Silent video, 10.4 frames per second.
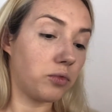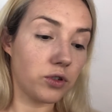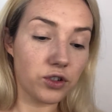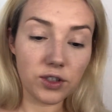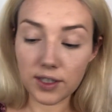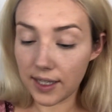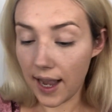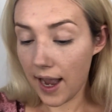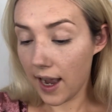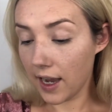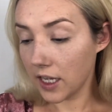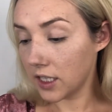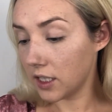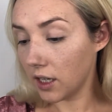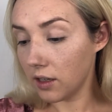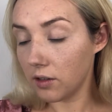
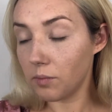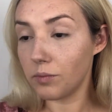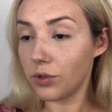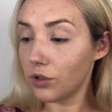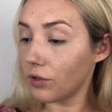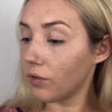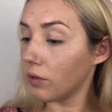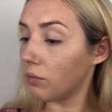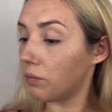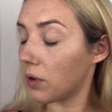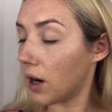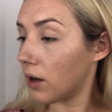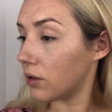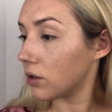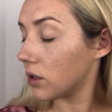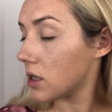precise, beautiful
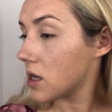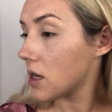brows.